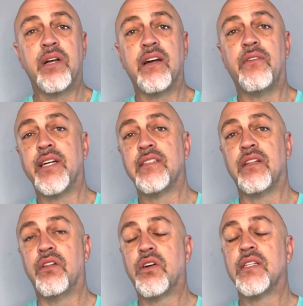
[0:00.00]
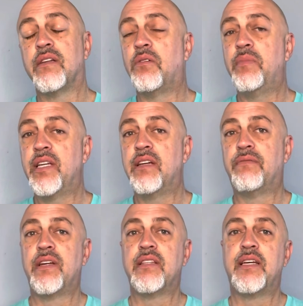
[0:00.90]
going to look a little bit
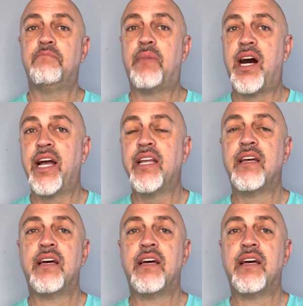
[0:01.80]
different than mine